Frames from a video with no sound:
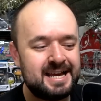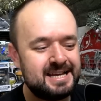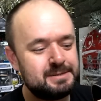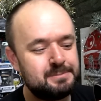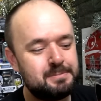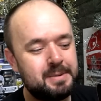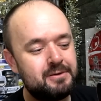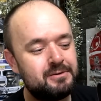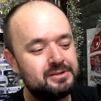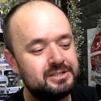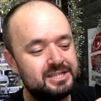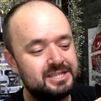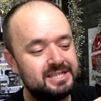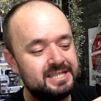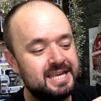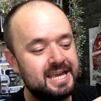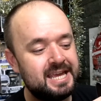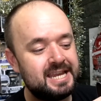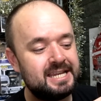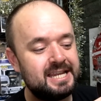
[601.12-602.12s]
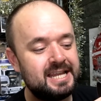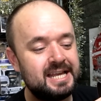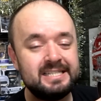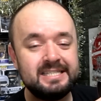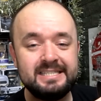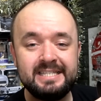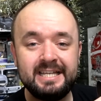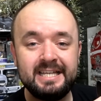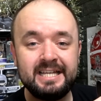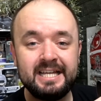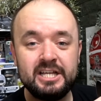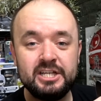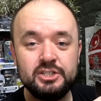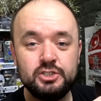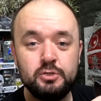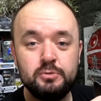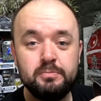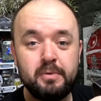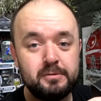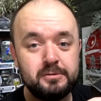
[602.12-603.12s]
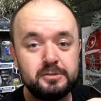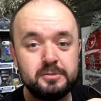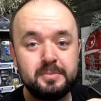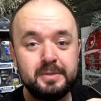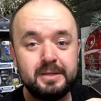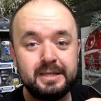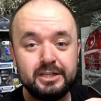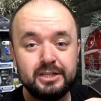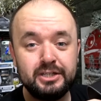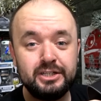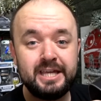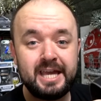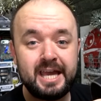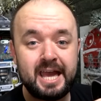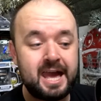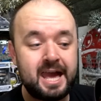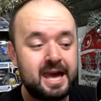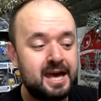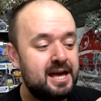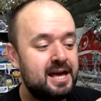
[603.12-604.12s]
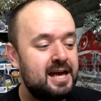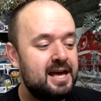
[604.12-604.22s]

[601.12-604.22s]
It's about as thin a sticker as you possibly could get.